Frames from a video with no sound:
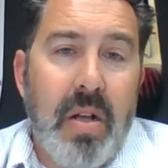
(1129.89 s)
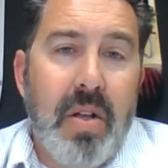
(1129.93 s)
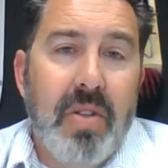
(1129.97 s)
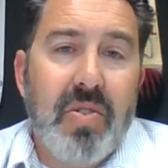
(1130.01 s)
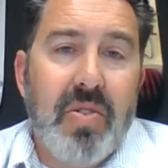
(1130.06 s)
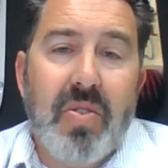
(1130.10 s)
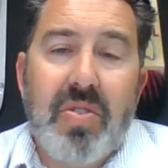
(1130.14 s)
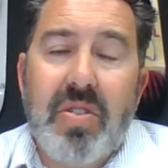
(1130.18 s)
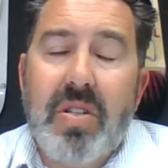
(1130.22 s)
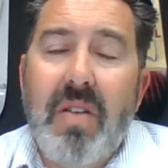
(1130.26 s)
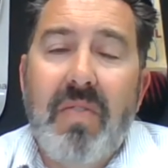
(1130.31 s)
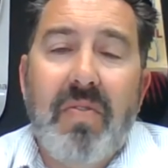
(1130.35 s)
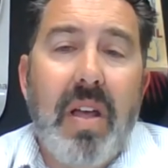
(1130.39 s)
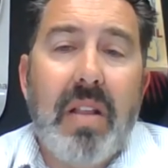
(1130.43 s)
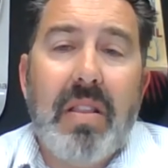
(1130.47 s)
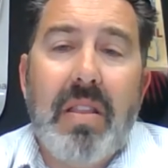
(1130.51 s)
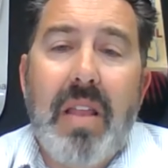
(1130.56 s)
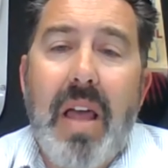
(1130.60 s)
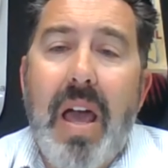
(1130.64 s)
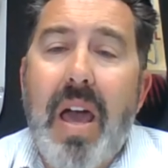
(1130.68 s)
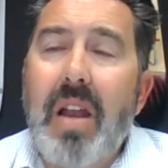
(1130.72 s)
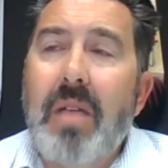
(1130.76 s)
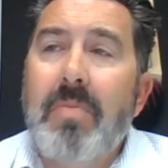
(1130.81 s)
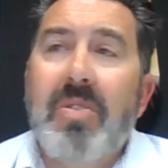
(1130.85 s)
So stuff like
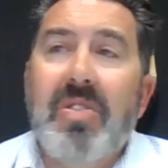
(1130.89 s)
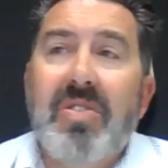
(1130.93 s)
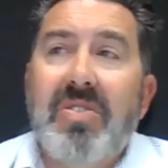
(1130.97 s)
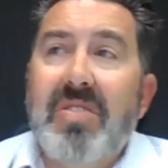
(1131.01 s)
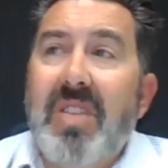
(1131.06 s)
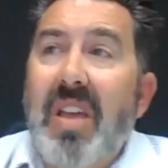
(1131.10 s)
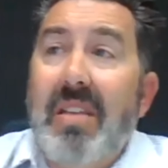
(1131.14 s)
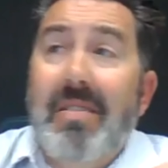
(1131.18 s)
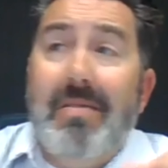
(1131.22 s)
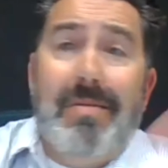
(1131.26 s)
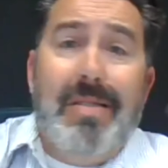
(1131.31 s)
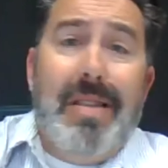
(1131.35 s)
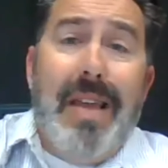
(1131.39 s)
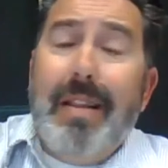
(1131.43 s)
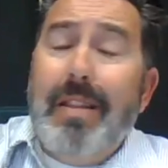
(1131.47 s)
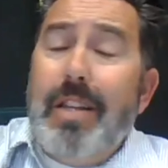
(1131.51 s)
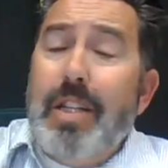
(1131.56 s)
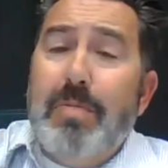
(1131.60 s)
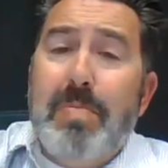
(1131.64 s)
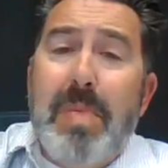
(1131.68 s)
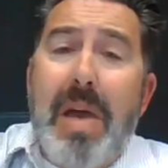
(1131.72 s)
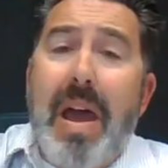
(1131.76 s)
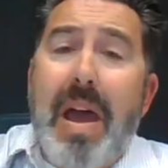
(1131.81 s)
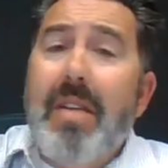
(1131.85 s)
that, I'm going to say, take
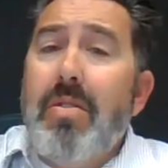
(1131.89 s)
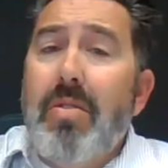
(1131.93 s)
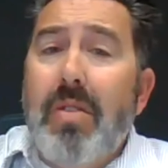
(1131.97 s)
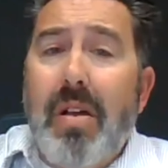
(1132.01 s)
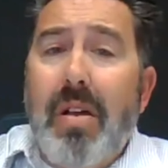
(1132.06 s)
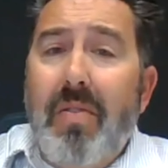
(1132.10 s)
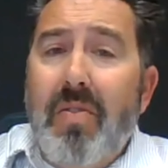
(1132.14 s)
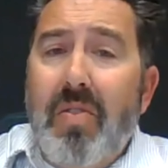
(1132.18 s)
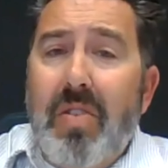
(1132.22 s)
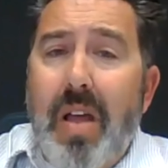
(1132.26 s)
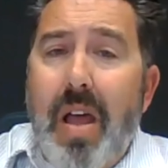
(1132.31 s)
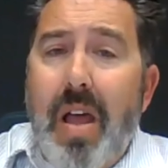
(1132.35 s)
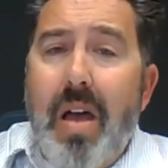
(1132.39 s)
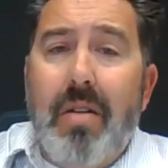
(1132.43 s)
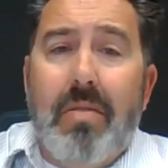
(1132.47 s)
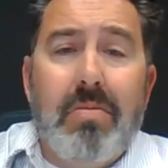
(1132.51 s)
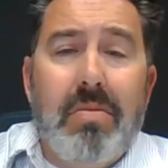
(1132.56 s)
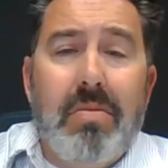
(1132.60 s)
this patio cover down.